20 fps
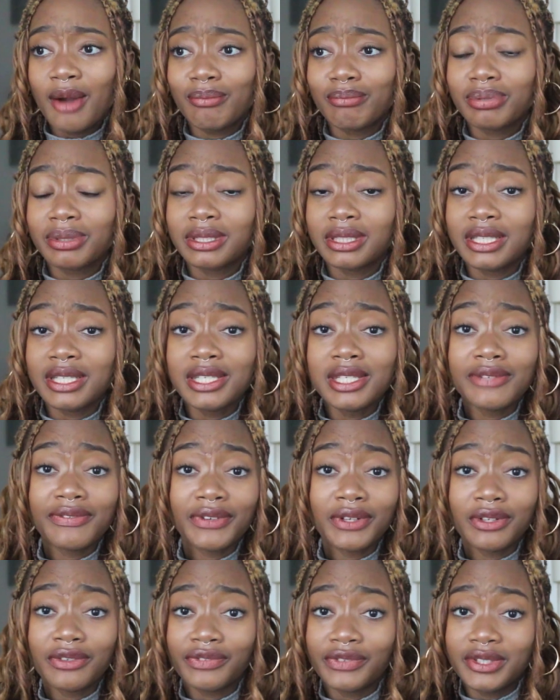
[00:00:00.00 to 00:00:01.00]
please
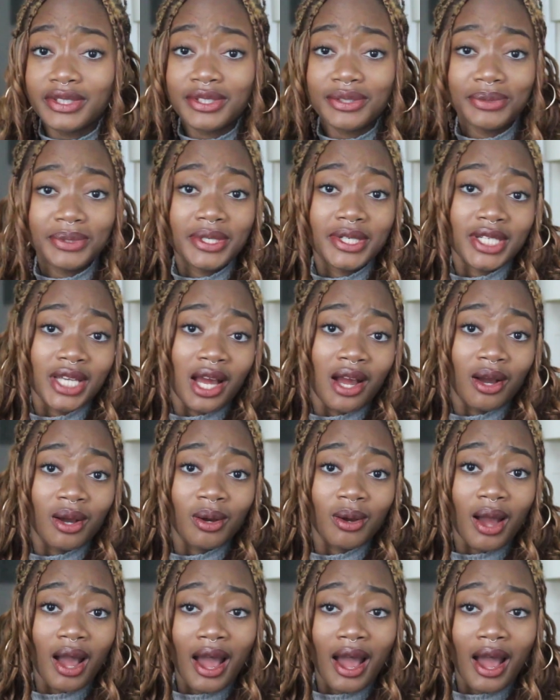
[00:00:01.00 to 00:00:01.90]
feel free to reach out.